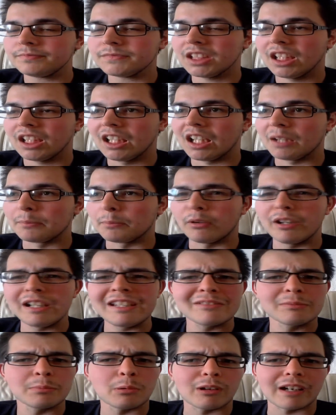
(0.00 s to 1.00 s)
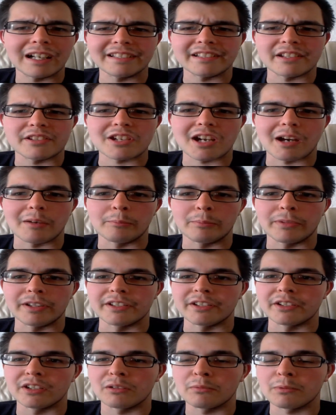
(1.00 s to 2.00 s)
a believable kind of champion,
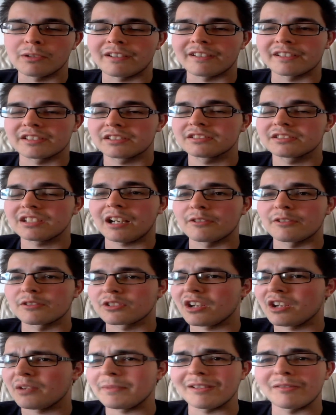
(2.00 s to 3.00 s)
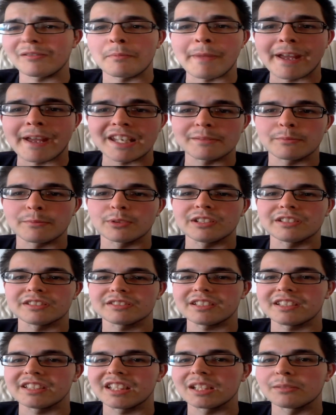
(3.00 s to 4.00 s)
whereas Cesaro's got a bit of momentum on his
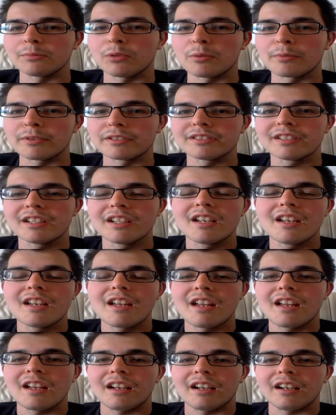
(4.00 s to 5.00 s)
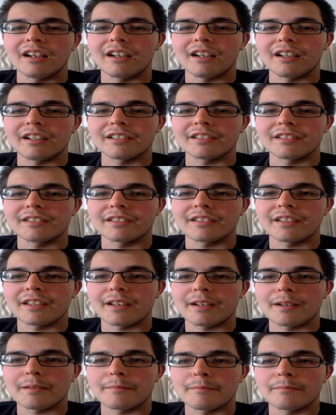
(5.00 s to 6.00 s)
side at the moment, and
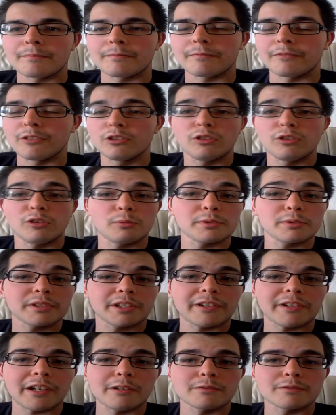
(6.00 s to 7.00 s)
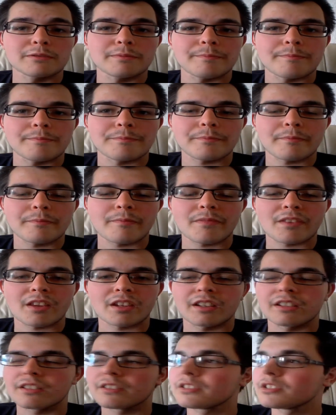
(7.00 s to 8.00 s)
really over the crowd.
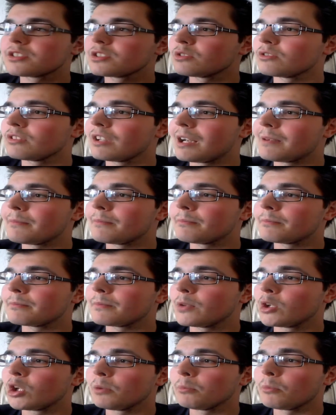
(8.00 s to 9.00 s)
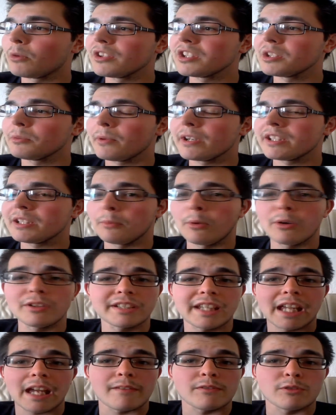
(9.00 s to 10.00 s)
So who I'm wanting to win, I'm wanting
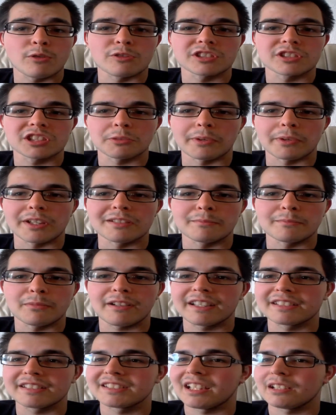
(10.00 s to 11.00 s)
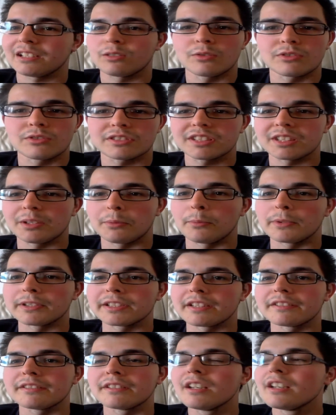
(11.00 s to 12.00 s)
Kevin Owens to win, but like I say, I don't see him
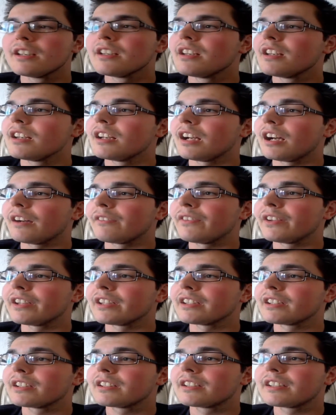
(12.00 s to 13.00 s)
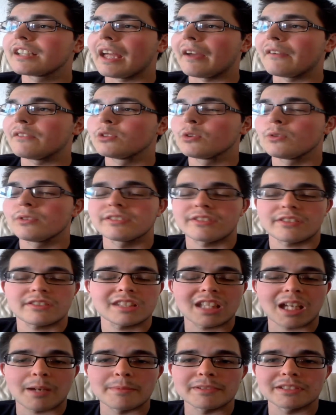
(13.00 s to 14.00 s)
winning. I think Kevin Owens and
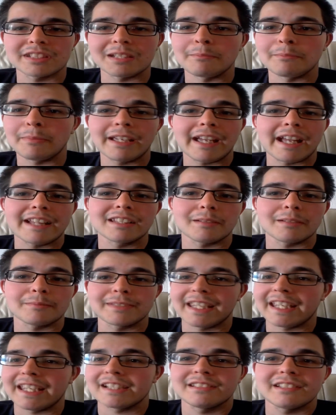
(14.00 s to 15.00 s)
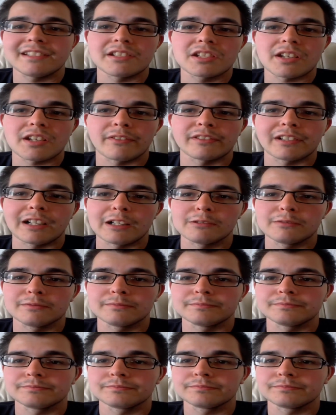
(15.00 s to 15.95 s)
Sami Zayn might end up taking each other out